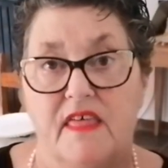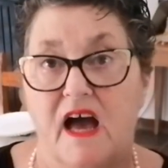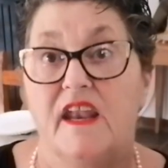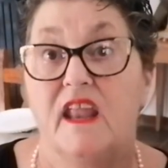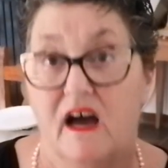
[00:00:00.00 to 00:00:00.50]

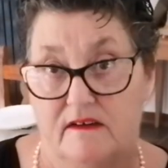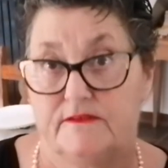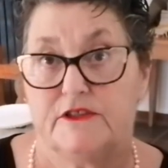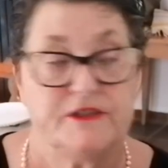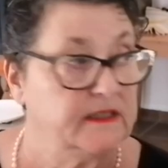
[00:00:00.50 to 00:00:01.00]

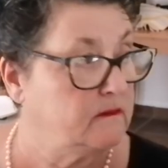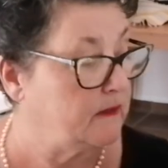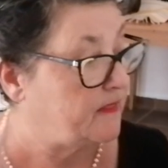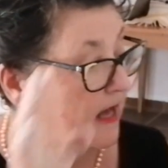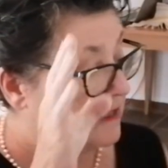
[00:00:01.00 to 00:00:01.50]
enough to deal
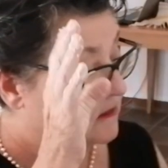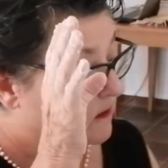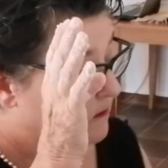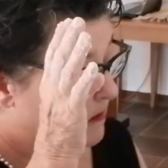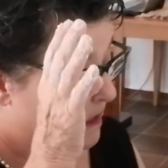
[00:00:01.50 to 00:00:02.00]
with that.
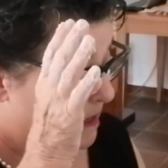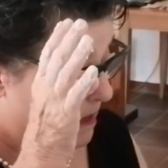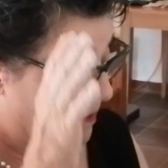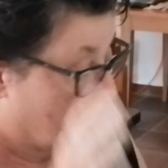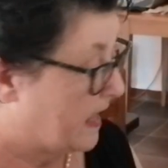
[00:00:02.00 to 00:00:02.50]
So,
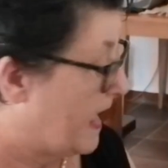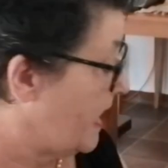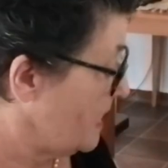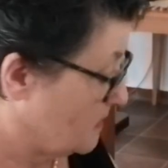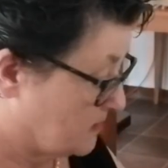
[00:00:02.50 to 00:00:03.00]

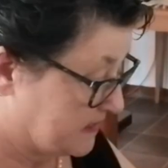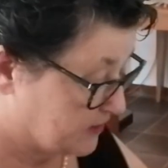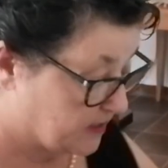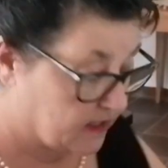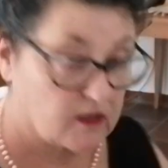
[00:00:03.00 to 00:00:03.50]
okay, this is
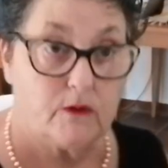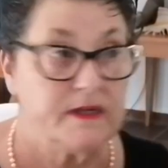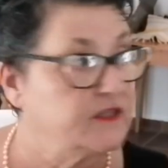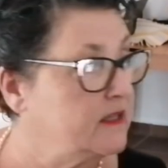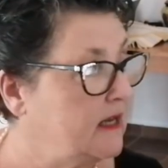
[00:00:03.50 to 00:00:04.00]
going to go
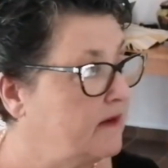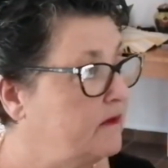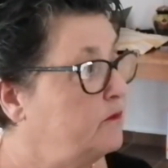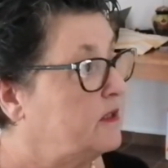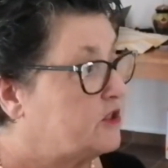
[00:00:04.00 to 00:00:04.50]
into the
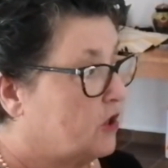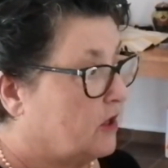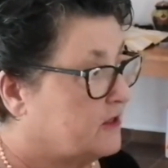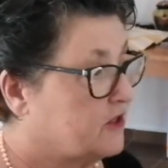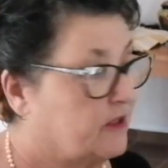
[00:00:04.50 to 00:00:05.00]
oven, which
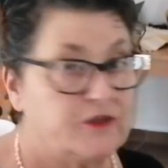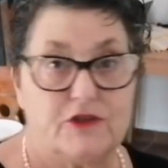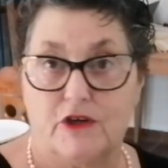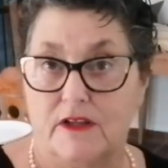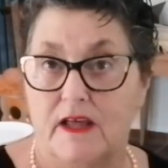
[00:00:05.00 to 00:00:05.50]
Dawn is going to
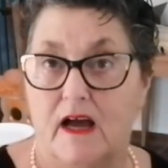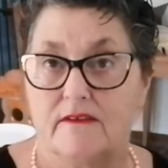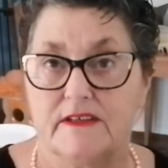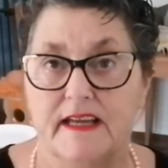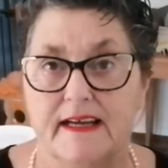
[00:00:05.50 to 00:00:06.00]
turn on the
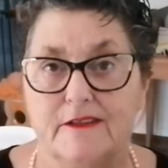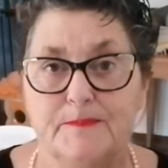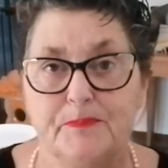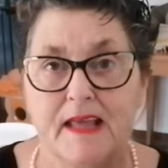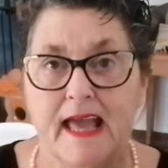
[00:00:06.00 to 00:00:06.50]
oven now.
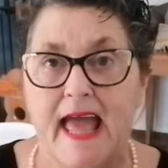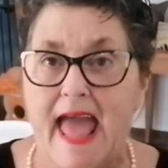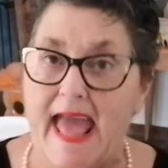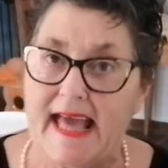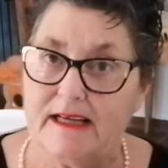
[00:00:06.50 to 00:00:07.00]

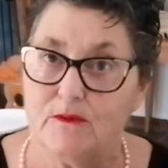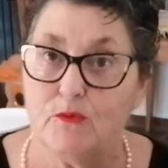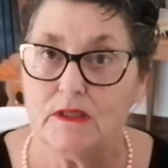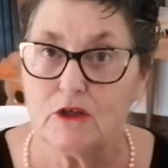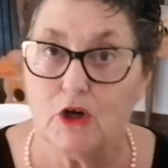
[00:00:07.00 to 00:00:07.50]
And
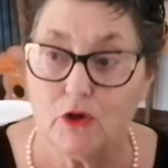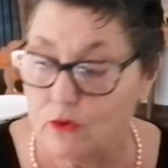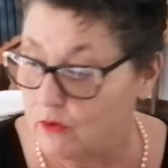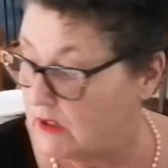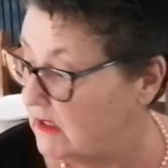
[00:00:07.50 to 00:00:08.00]
we'll
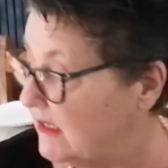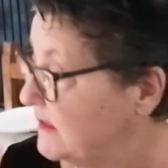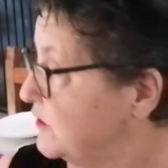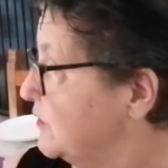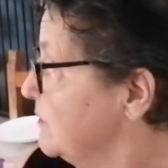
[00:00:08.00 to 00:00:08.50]
go
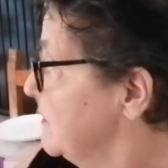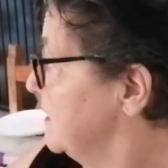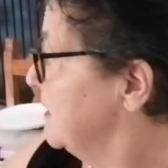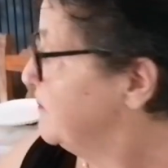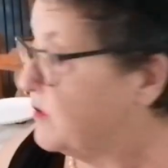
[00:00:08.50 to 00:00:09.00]
and do
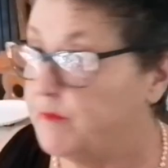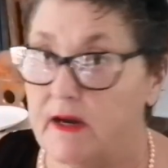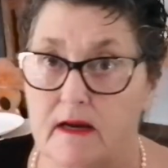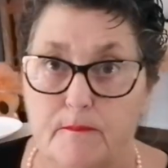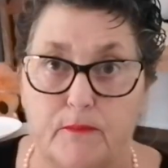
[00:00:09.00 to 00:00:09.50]
the
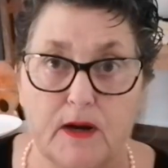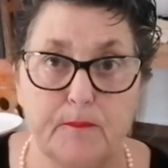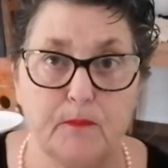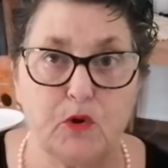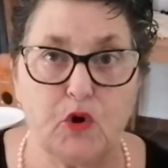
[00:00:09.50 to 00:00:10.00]

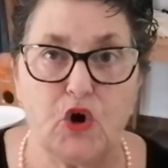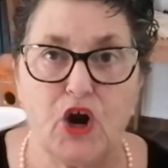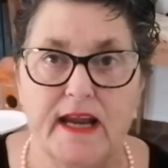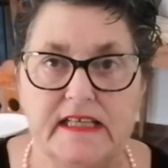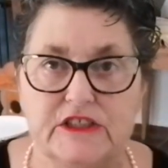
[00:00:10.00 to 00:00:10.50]

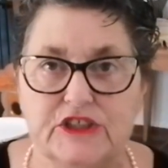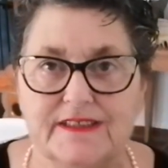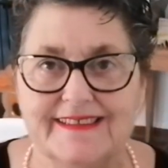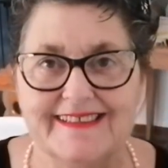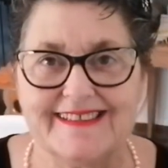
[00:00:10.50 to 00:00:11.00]

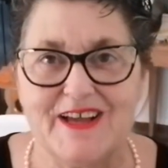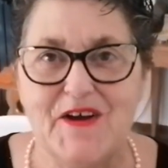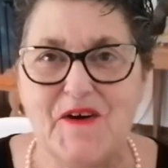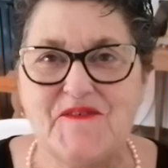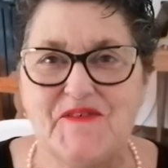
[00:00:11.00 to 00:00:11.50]
preparations
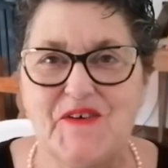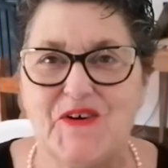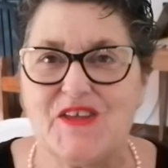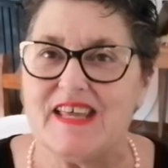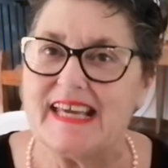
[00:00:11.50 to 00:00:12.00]

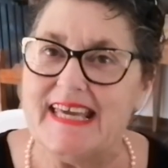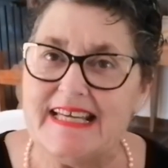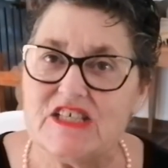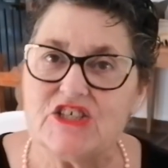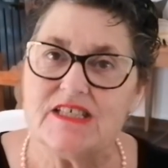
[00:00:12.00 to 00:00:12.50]
for the
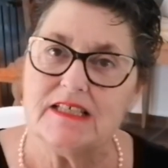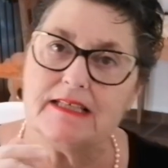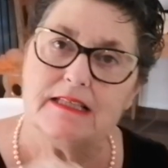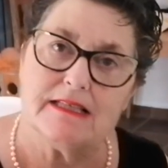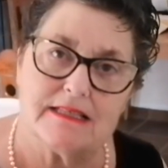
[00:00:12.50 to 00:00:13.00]
quiche
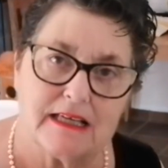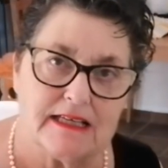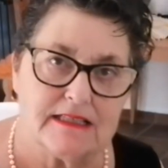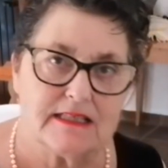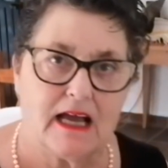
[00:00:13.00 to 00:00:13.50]

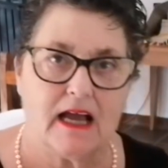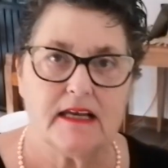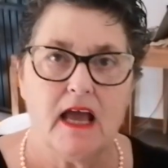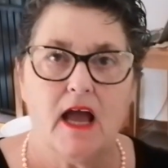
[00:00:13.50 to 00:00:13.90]
inside